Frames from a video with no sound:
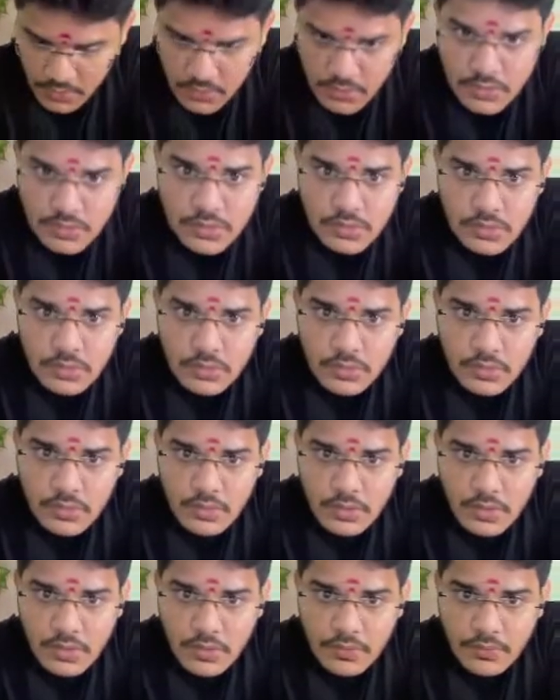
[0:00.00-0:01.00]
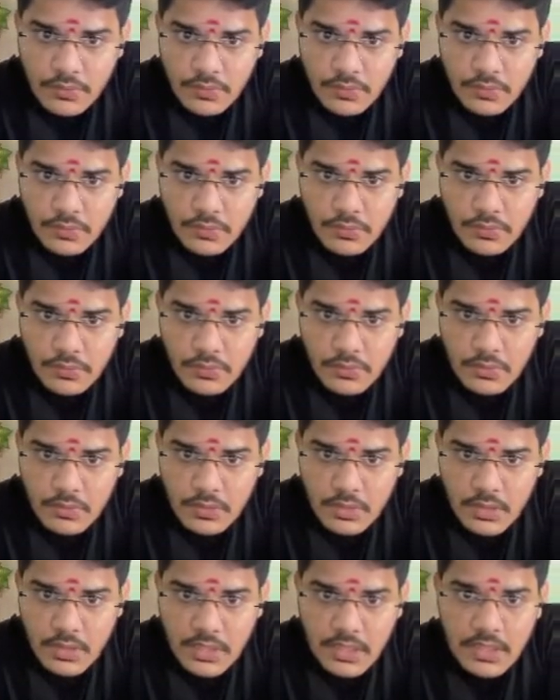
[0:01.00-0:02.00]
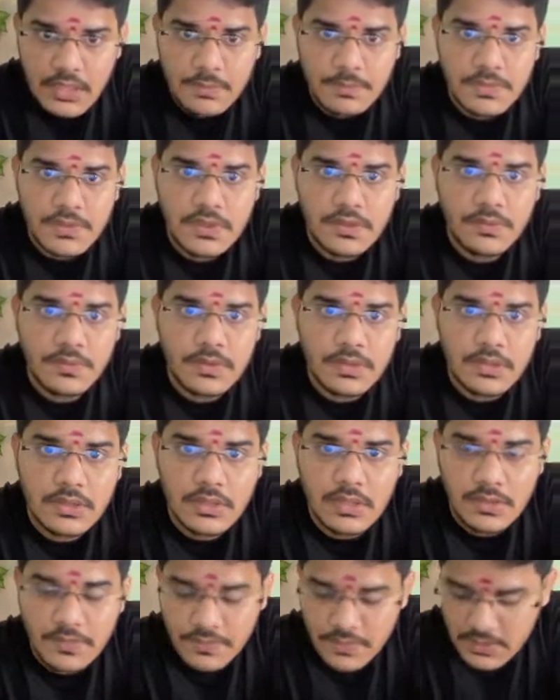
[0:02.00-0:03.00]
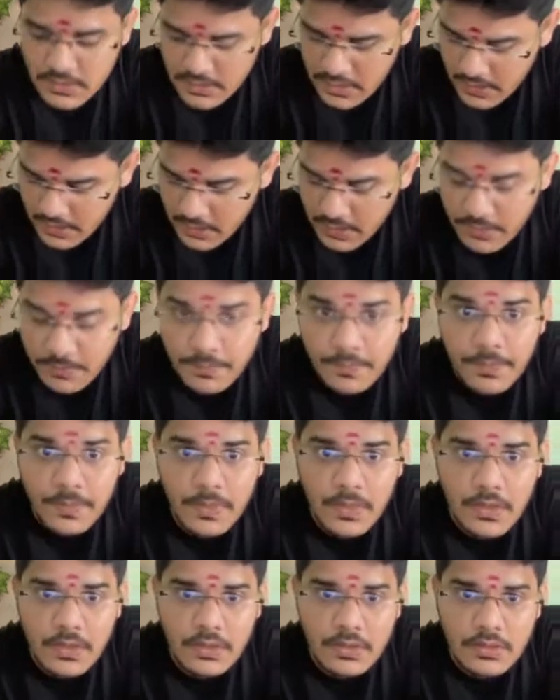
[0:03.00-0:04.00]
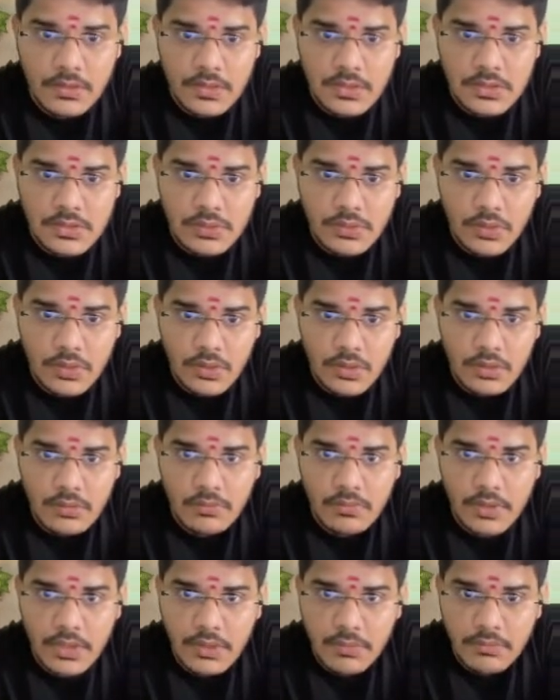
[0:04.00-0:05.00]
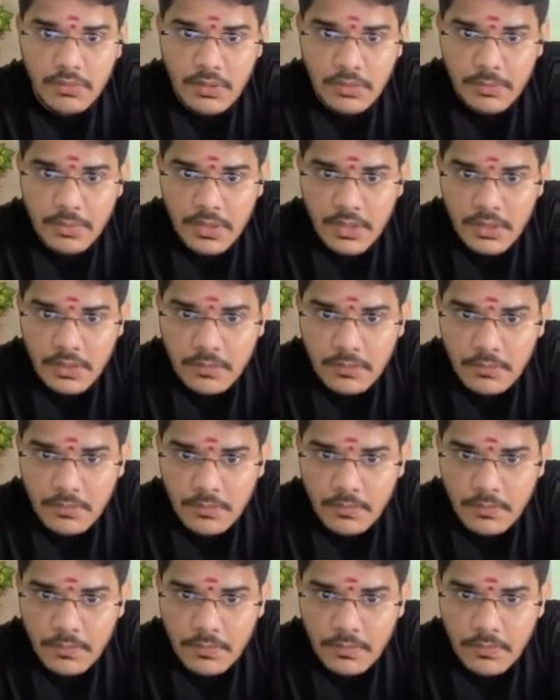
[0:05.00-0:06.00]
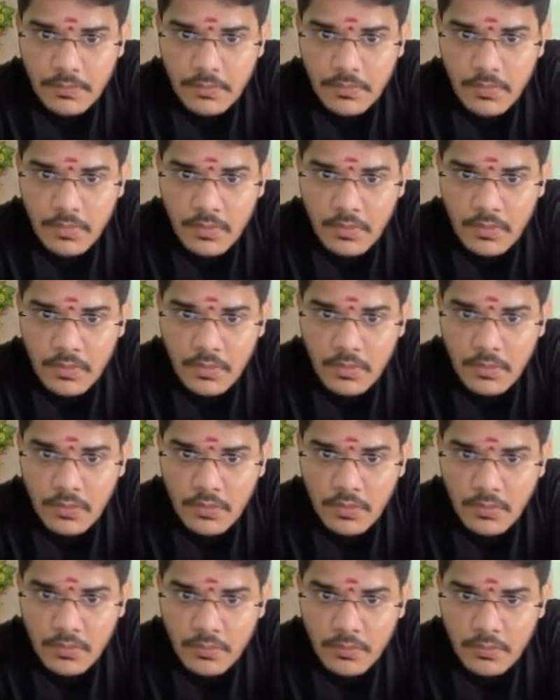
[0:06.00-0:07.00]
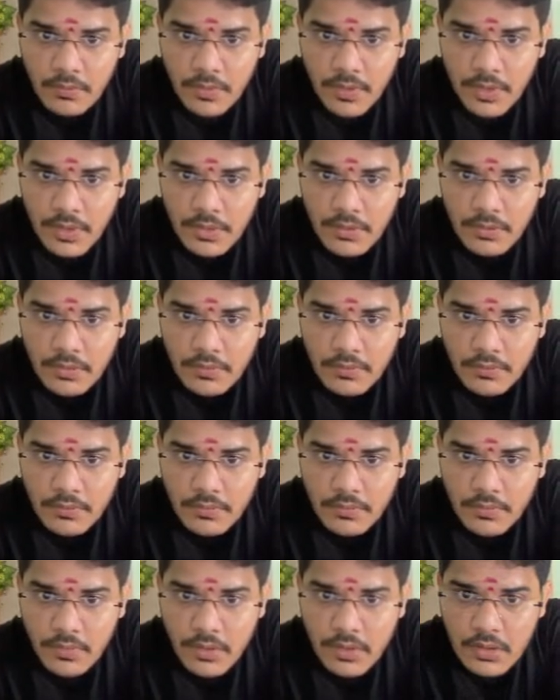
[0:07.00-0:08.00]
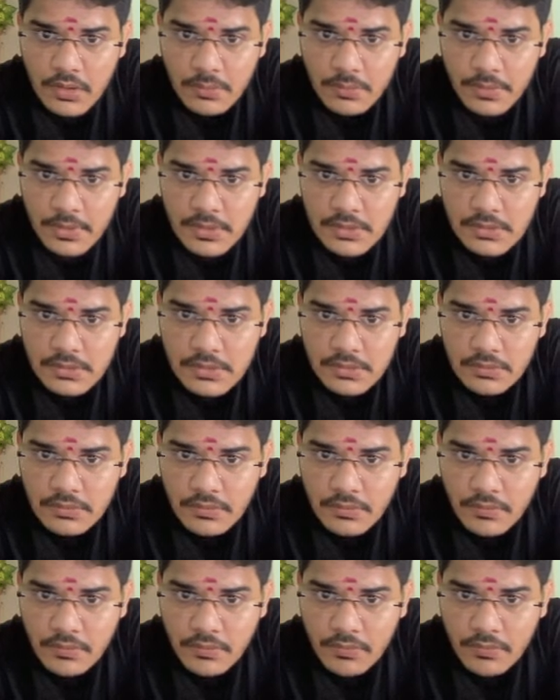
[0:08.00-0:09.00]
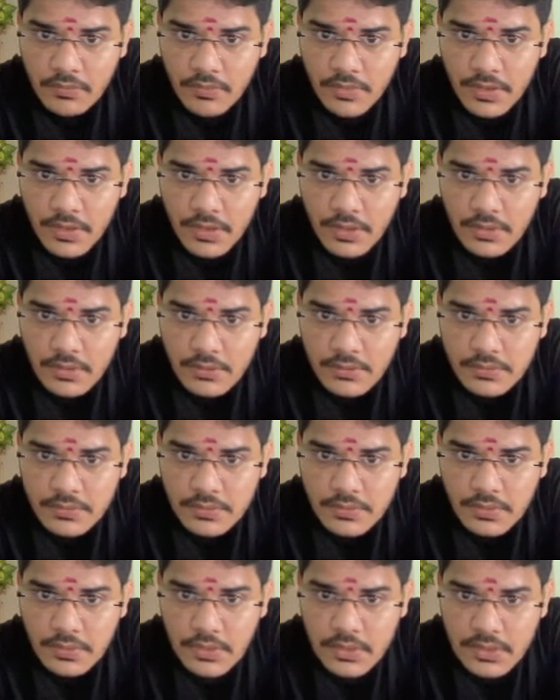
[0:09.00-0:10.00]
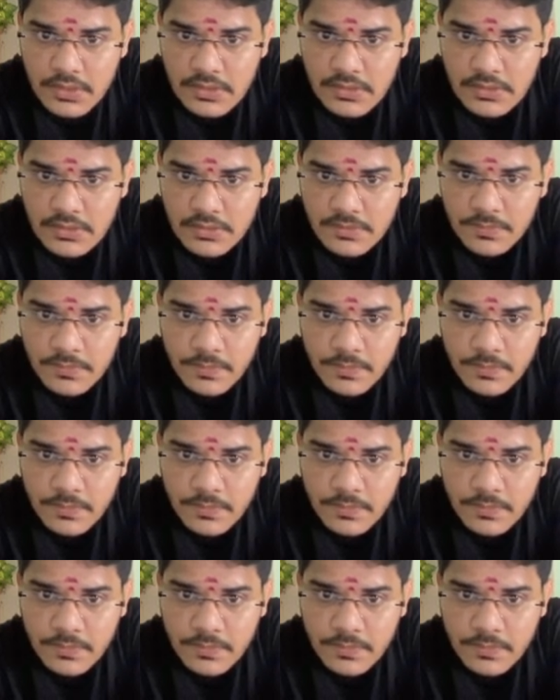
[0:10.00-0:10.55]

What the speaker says: So if you can observe in the three-phase diagram, this total weight will be weight of water plus weight of solids,